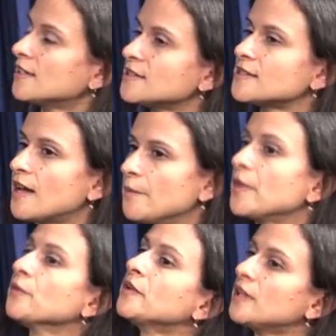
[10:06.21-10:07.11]
It's, um,
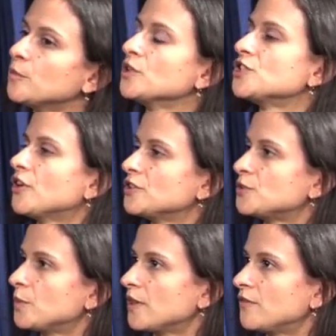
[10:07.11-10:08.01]
they're really more charged with